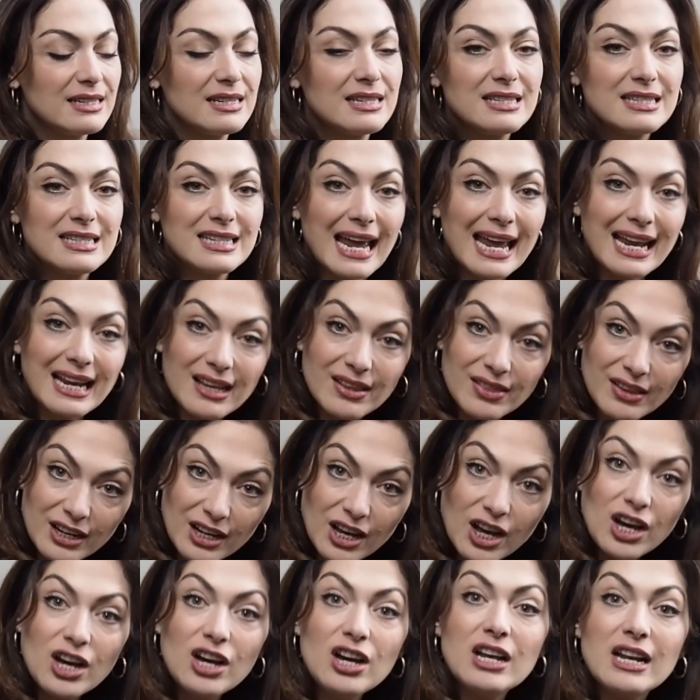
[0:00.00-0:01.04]
taken the
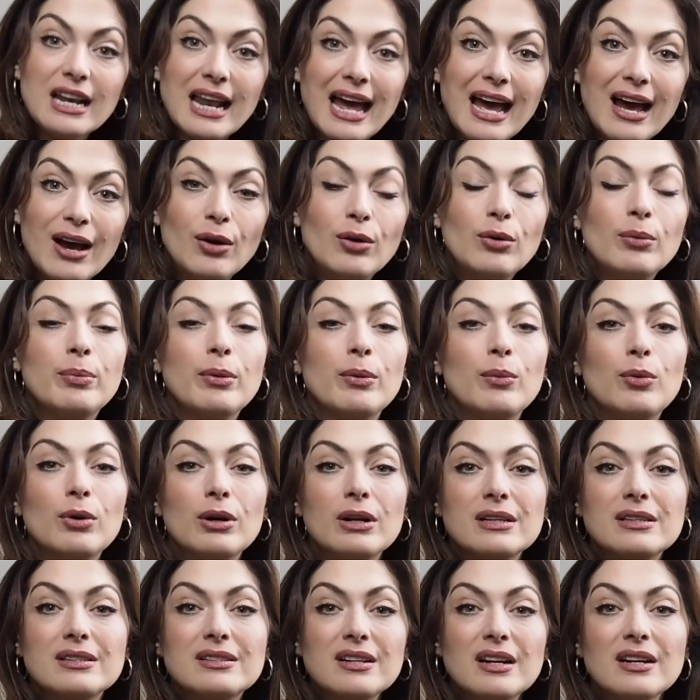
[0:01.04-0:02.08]
curl out, but what
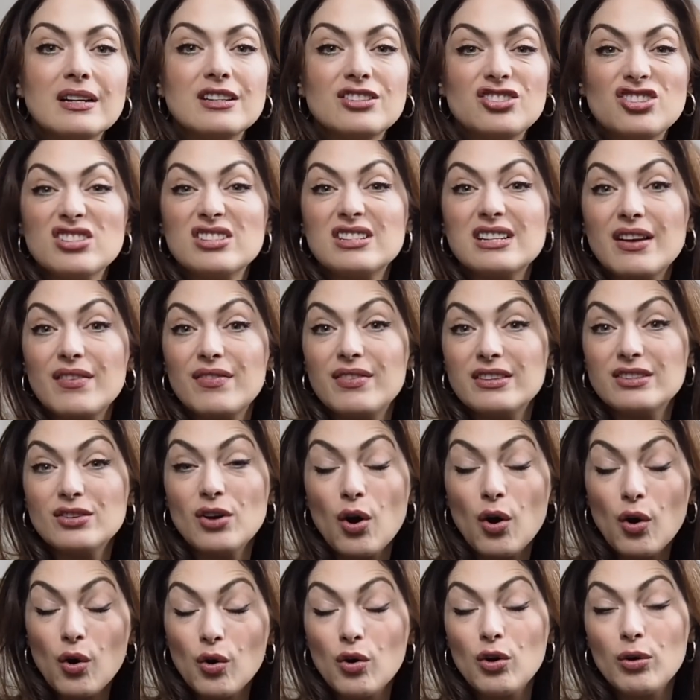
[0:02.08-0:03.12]
it's done is just left this
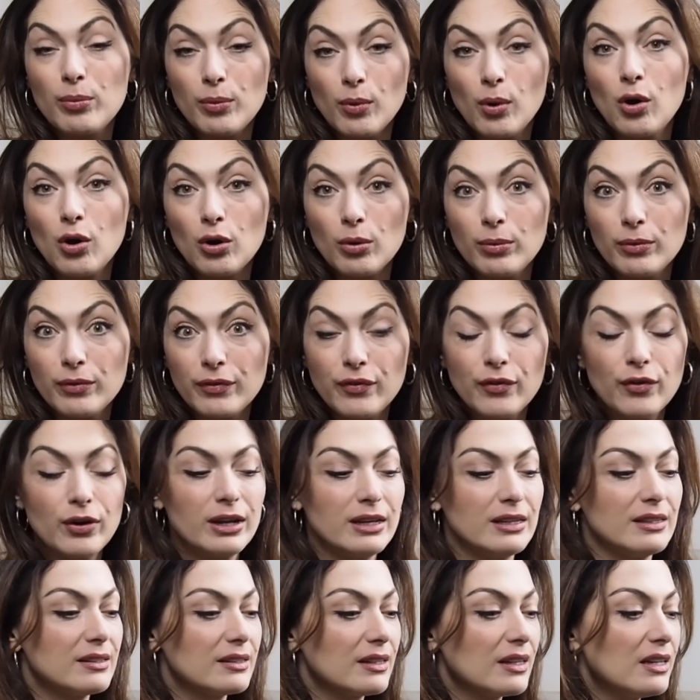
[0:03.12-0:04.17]
horrible, horrible
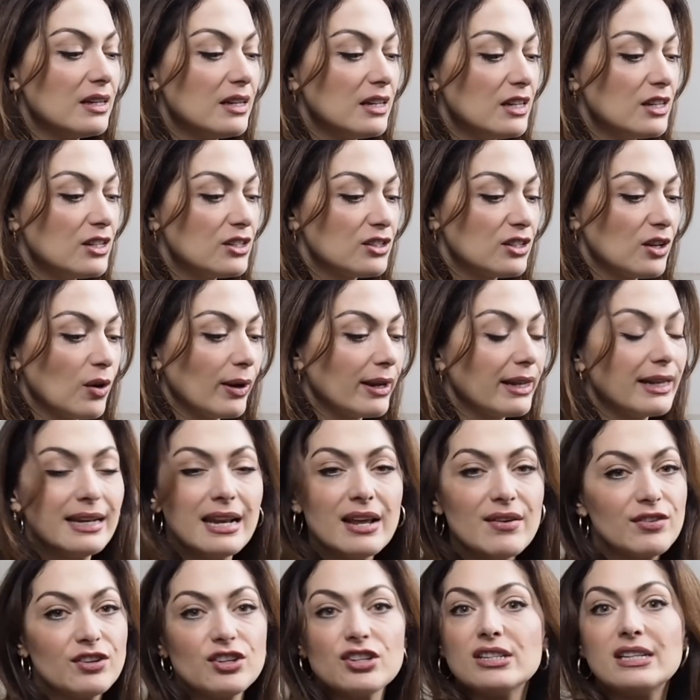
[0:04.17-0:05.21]
frizz. So I can
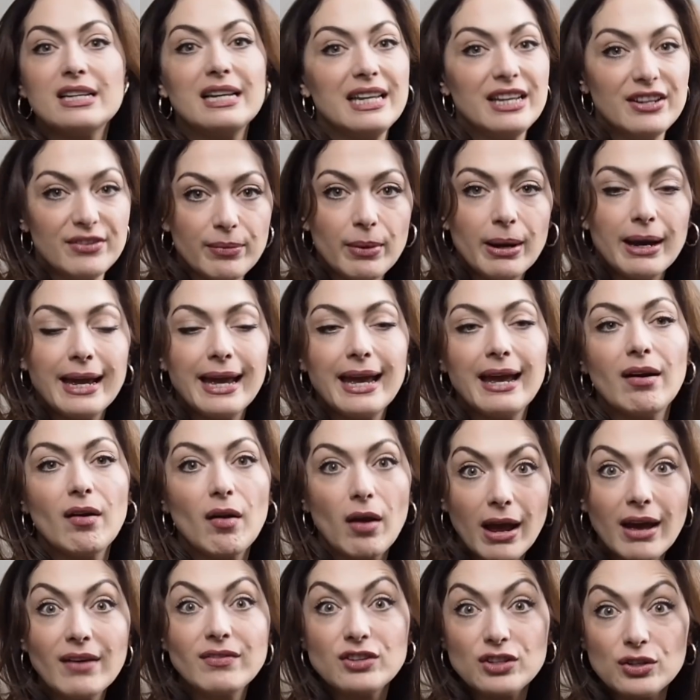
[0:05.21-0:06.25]
never just leave my hair, I
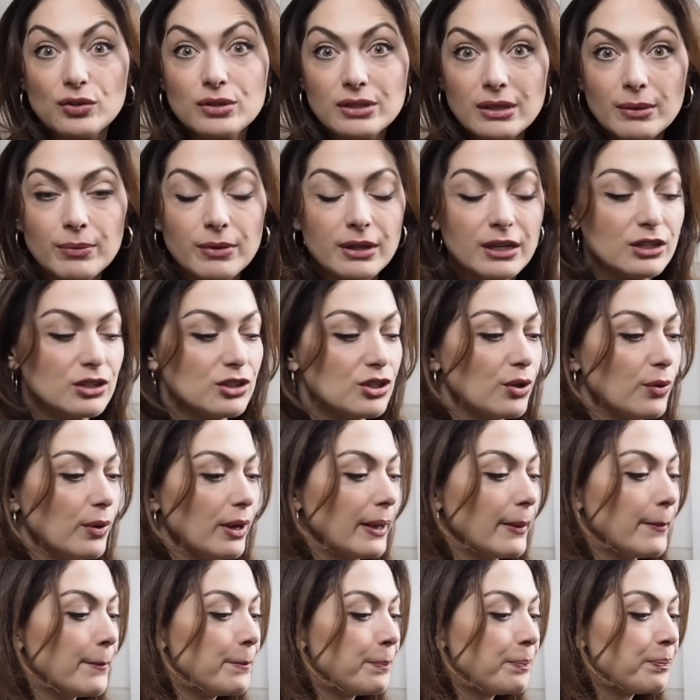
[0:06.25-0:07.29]
have to do something to it.
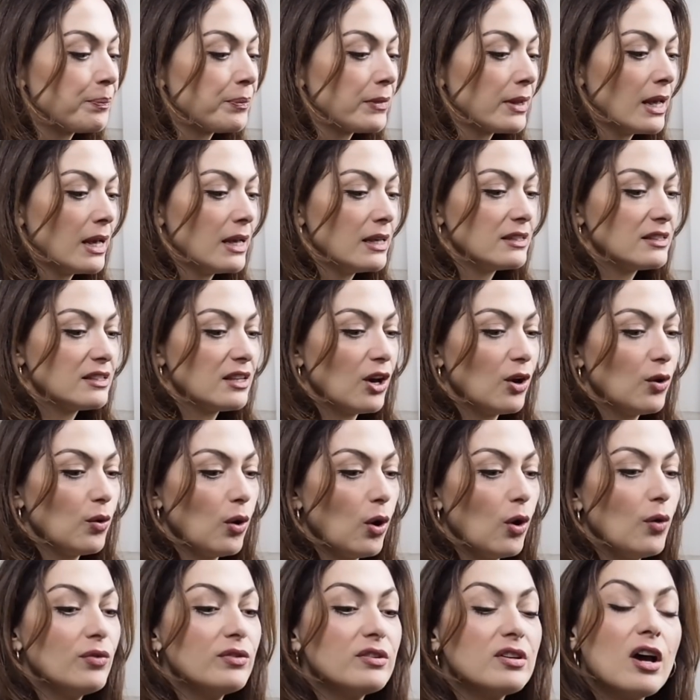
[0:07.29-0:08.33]
So
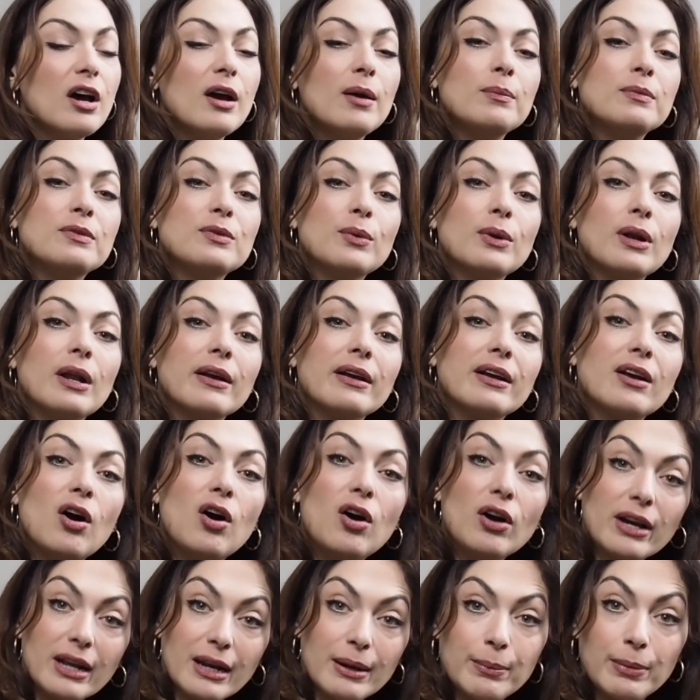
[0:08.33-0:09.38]
on times when I
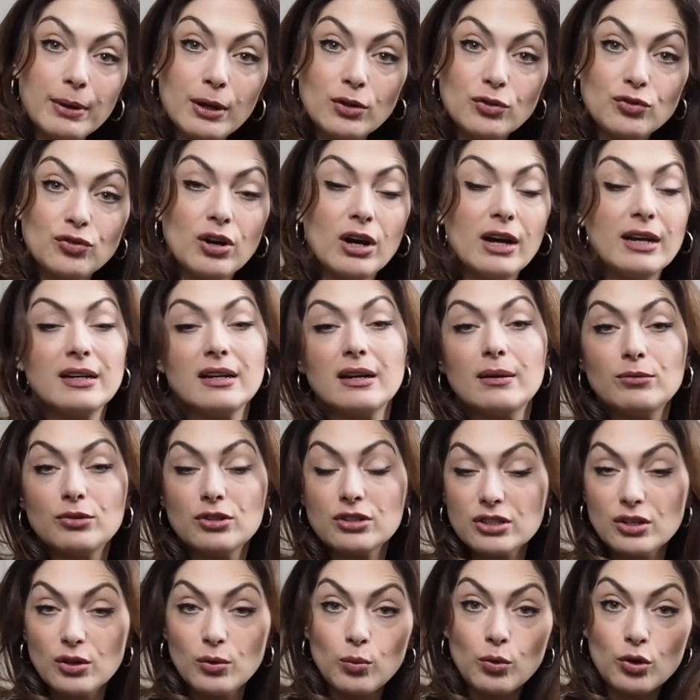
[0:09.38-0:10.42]
can't get it blow dried and I'm just
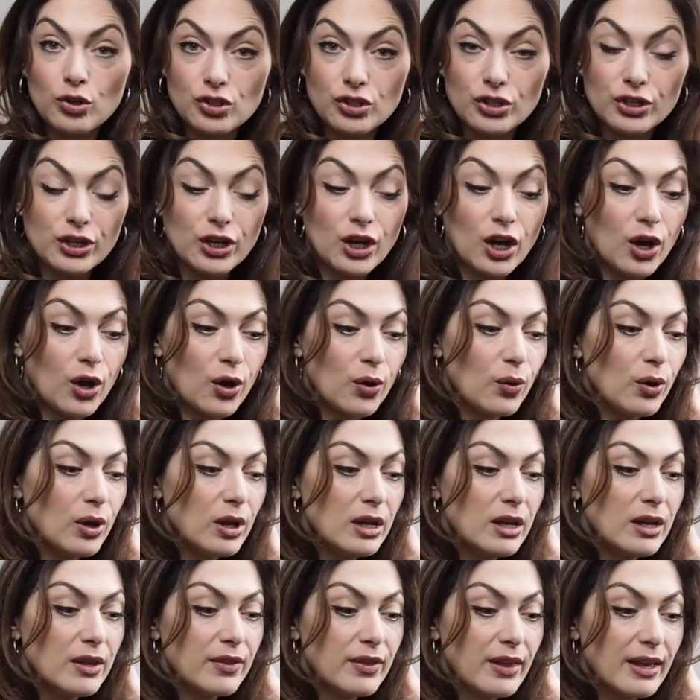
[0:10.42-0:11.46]
going to wash and go,
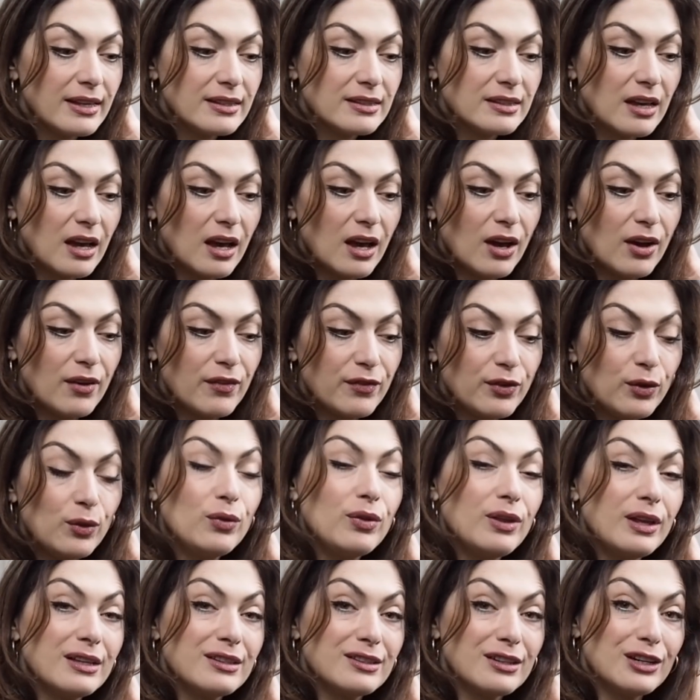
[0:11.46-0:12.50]
there's a few
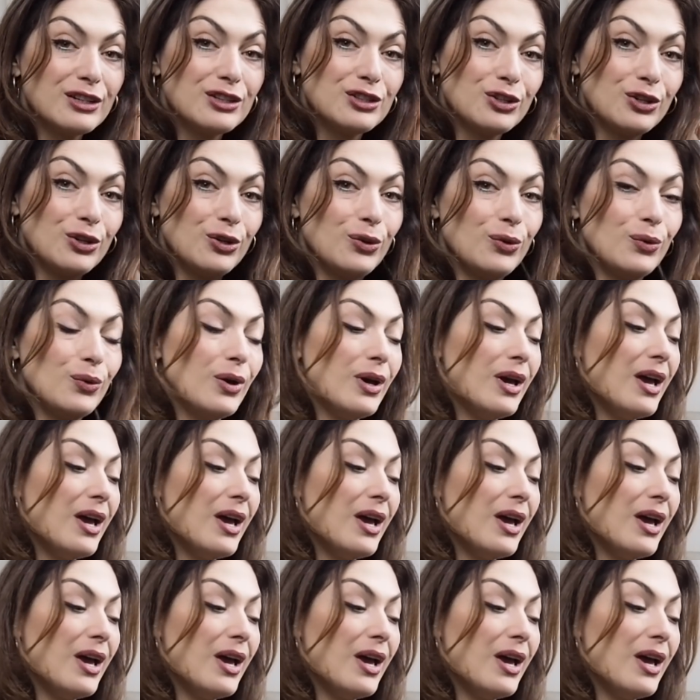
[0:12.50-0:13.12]
things I do.